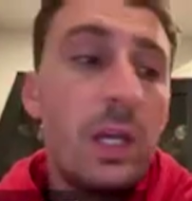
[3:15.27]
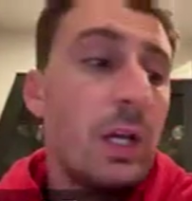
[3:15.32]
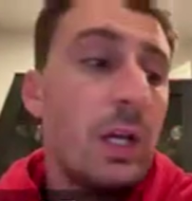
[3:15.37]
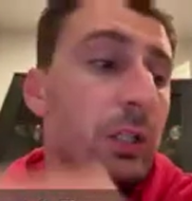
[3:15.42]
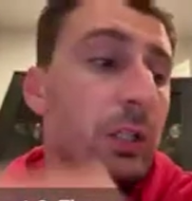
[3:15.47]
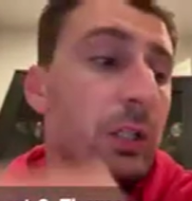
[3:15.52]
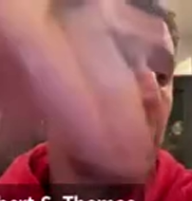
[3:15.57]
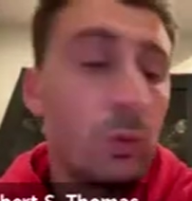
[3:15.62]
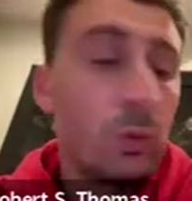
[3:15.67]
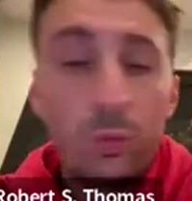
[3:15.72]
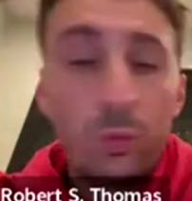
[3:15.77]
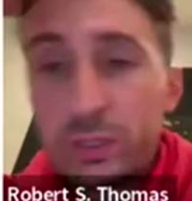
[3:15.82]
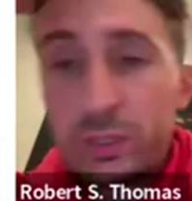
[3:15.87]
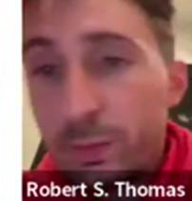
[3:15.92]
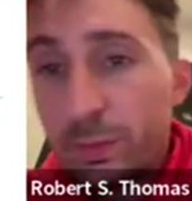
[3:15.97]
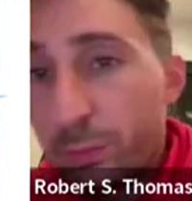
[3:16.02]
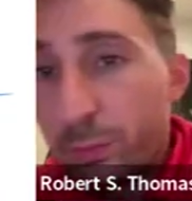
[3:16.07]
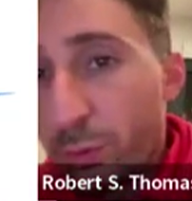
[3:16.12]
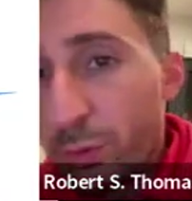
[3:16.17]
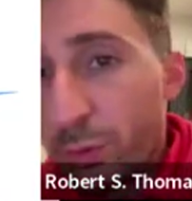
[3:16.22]
So what's
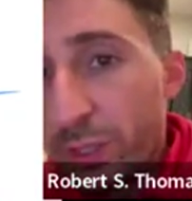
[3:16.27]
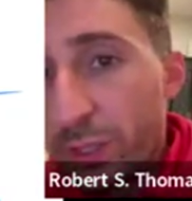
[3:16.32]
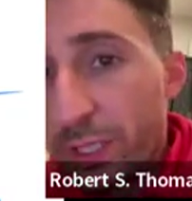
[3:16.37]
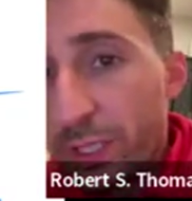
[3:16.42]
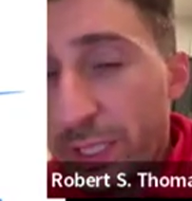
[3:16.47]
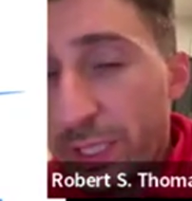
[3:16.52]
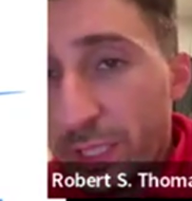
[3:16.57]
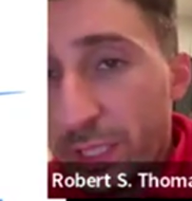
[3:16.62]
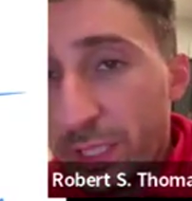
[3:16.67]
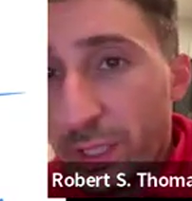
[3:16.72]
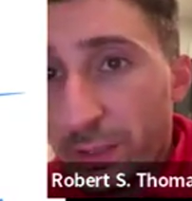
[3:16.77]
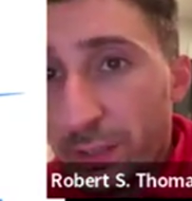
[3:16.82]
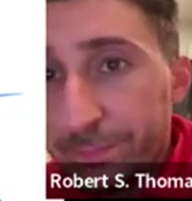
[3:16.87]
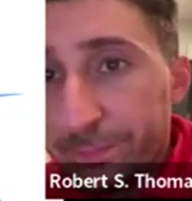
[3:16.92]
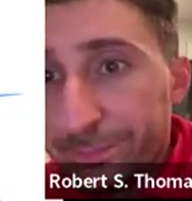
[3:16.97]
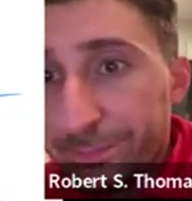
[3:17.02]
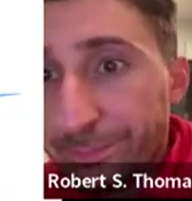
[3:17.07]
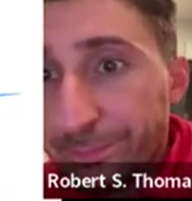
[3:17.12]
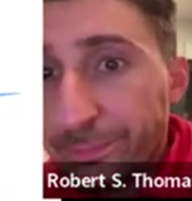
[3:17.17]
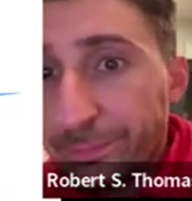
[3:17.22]
important here
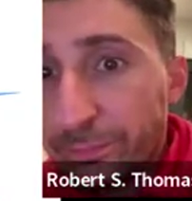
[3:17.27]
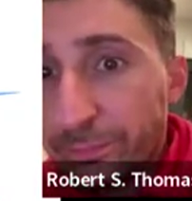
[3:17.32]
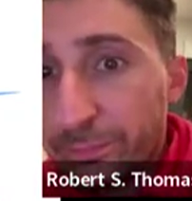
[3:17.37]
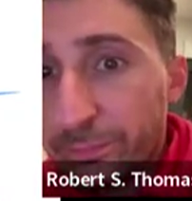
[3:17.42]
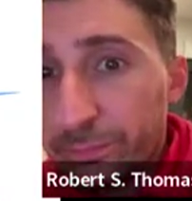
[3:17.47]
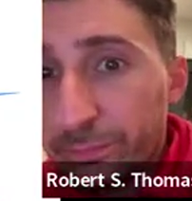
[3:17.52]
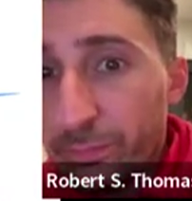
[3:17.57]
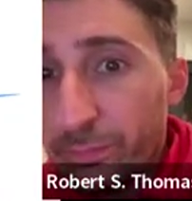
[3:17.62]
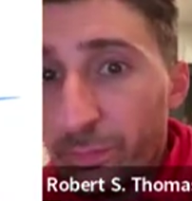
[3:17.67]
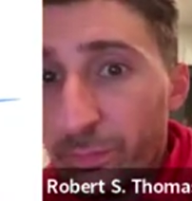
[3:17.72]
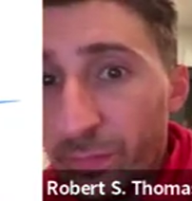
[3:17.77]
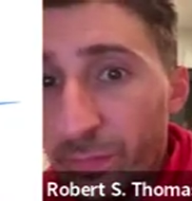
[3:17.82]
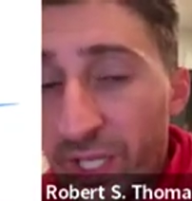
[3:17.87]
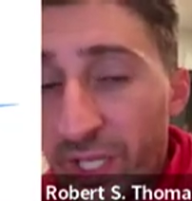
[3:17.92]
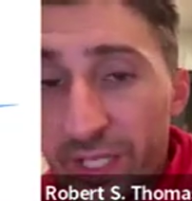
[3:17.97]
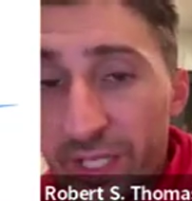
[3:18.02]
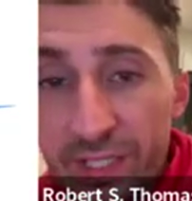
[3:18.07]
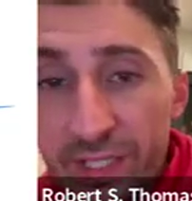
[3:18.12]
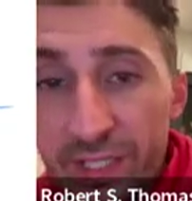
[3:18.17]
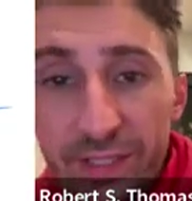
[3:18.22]

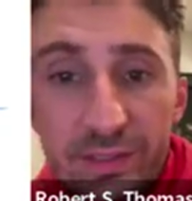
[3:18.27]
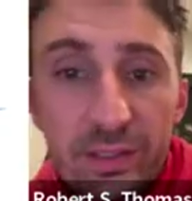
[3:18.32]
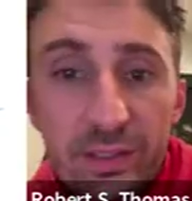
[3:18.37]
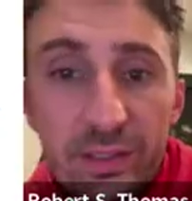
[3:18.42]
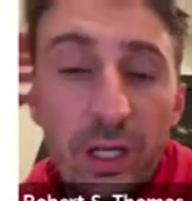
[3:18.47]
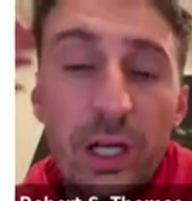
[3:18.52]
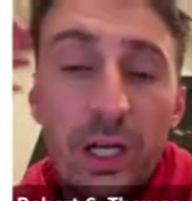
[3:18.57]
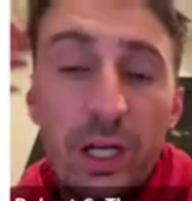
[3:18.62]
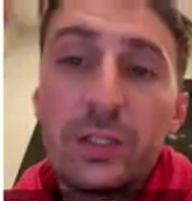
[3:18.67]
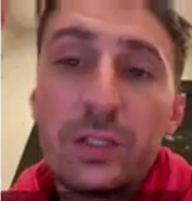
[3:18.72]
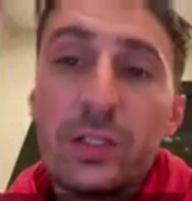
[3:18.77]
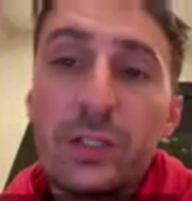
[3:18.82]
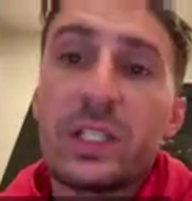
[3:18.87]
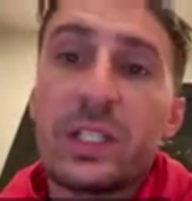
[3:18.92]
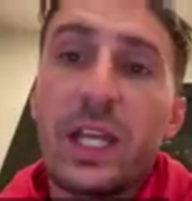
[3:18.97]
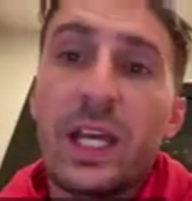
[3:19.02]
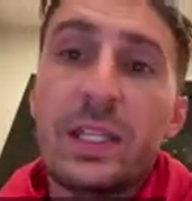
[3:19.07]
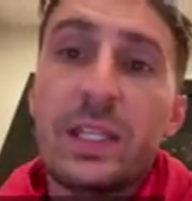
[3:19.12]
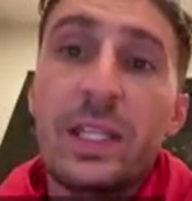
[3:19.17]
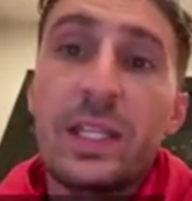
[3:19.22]
is to
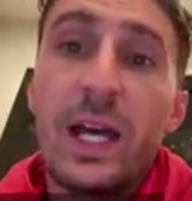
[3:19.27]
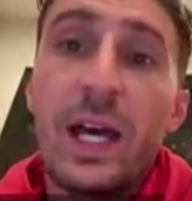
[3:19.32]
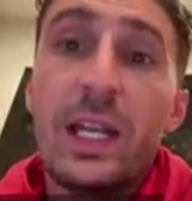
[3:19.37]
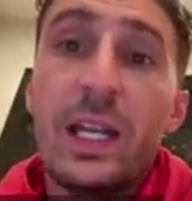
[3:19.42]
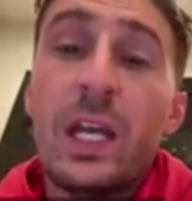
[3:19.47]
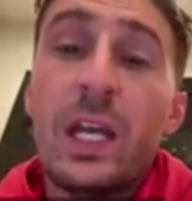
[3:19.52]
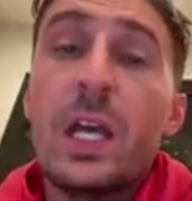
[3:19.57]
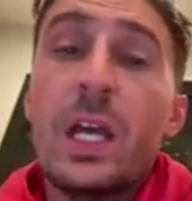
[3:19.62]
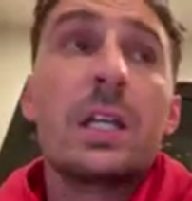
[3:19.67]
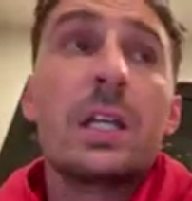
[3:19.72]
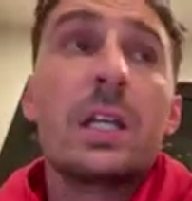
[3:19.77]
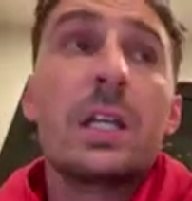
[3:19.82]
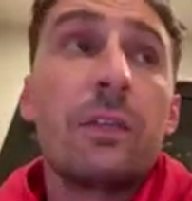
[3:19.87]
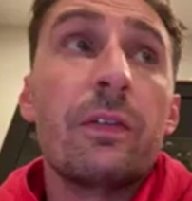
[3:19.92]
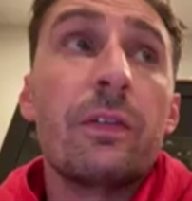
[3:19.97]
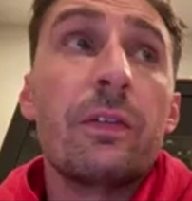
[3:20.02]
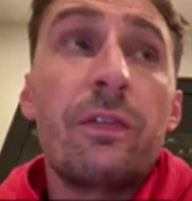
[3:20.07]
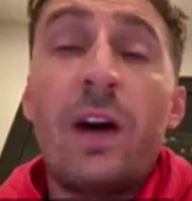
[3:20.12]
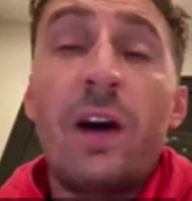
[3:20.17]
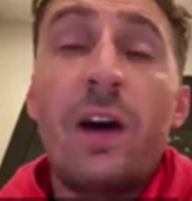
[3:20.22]
understand that to
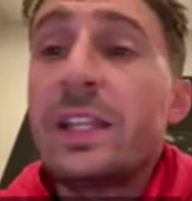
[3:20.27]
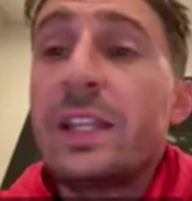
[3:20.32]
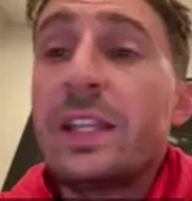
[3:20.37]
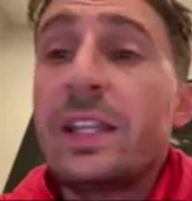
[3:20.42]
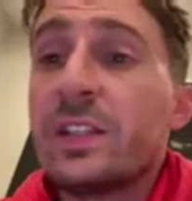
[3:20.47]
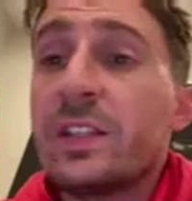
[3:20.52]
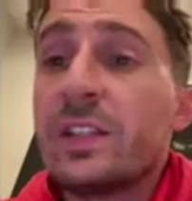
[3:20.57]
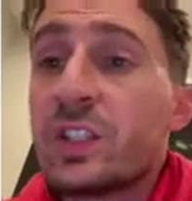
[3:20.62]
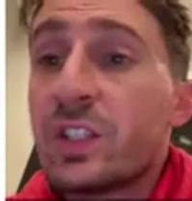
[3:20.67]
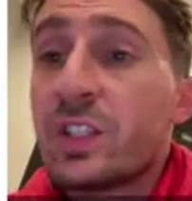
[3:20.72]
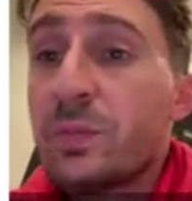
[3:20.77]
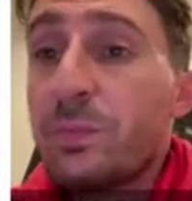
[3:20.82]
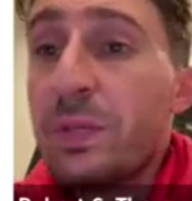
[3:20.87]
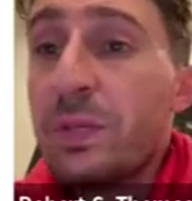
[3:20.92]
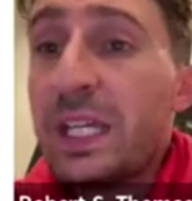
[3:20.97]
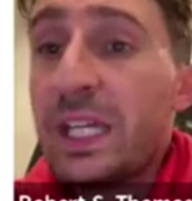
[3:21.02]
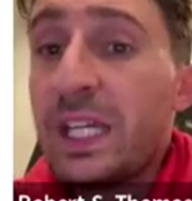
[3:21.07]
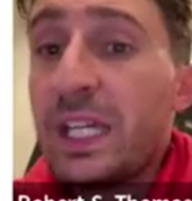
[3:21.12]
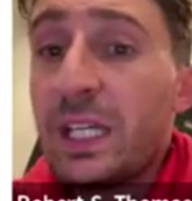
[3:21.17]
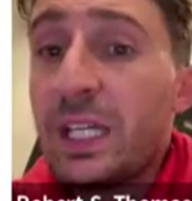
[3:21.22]
find the
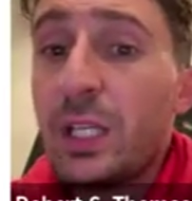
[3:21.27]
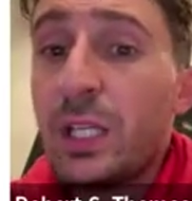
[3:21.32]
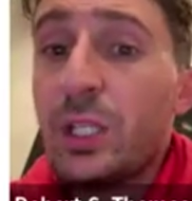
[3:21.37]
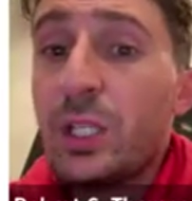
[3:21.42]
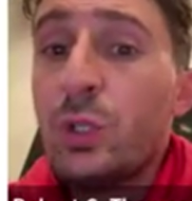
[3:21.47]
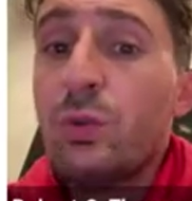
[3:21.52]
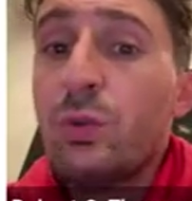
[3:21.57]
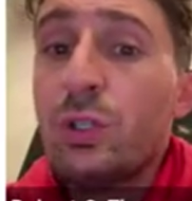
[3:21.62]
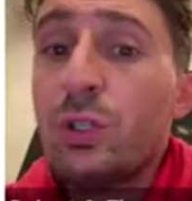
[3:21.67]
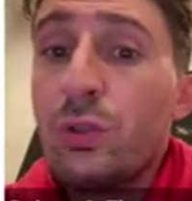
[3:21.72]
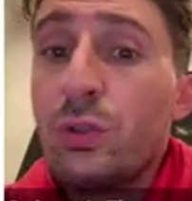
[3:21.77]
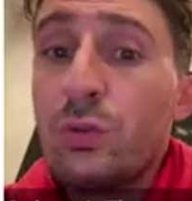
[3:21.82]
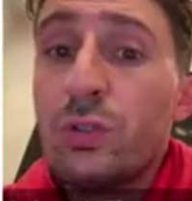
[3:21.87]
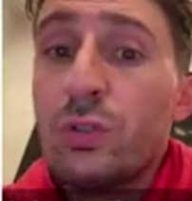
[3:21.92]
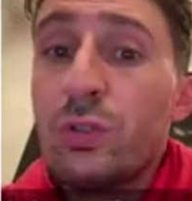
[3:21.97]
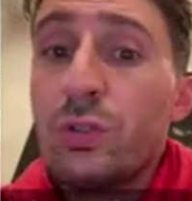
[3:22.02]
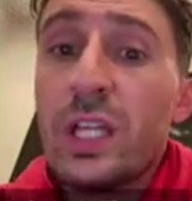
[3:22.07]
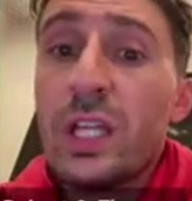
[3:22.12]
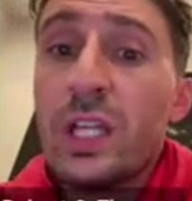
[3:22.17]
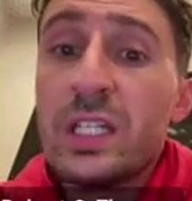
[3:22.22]
speed, you use
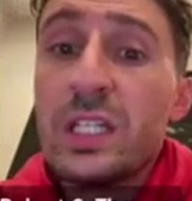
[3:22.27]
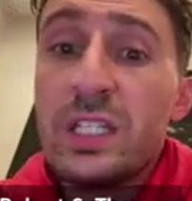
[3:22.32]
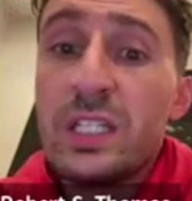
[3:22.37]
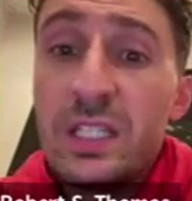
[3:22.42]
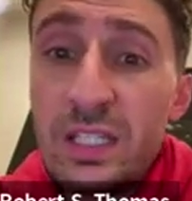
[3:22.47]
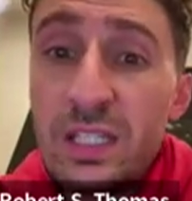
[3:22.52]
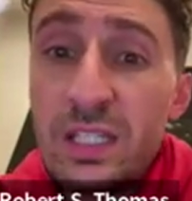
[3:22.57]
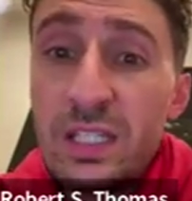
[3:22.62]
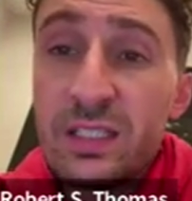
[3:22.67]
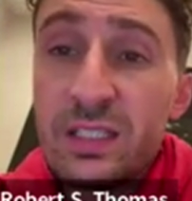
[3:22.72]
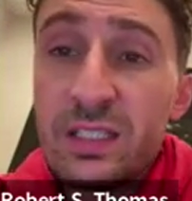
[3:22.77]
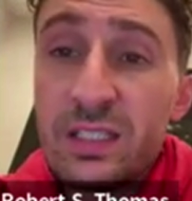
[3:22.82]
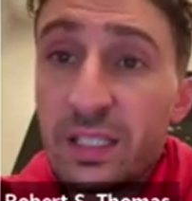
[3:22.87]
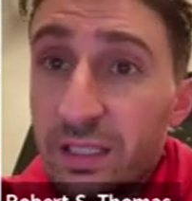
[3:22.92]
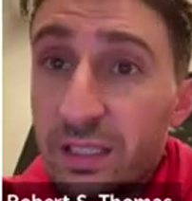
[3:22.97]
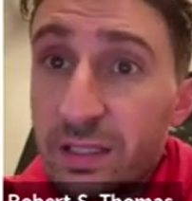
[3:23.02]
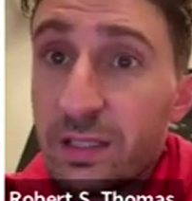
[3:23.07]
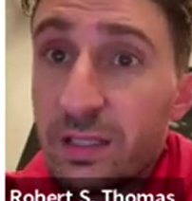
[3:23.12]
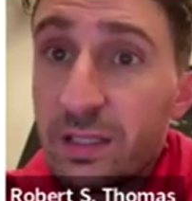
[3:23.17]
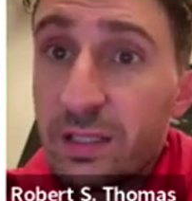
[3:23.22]

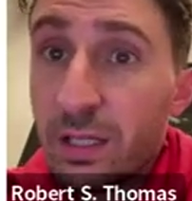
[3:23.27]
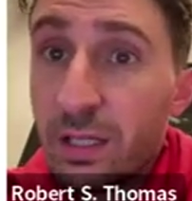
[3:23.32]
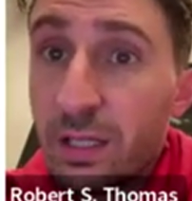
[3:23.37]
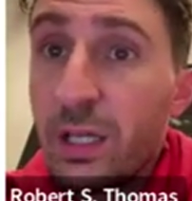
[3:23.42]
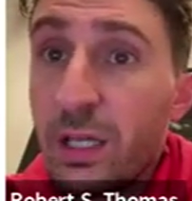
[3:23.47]
distance.